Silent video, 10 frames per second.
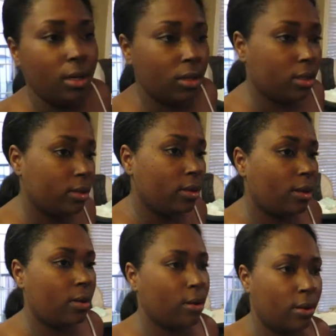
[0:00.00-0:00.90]
And then
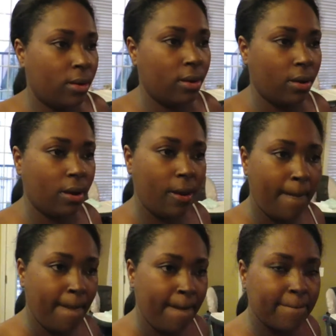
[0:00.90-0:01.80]

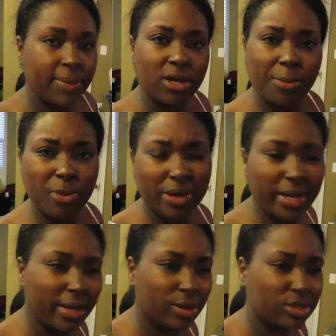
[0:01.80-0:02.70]
a couple more
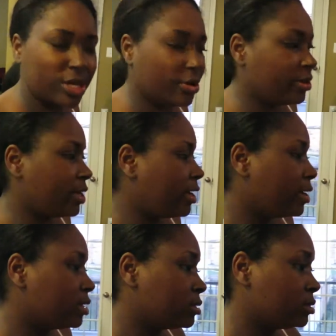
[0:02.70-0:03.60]
candles here and
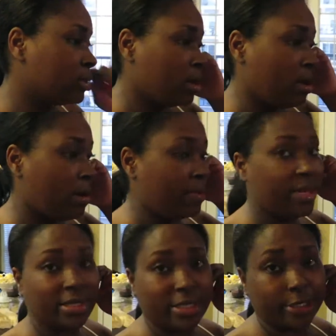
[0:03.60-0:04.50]
there. But
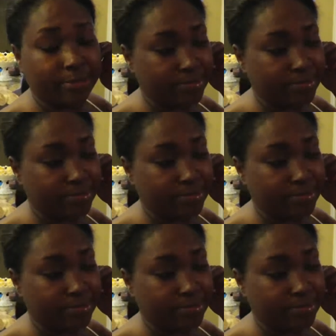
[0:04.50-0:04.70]
that's it.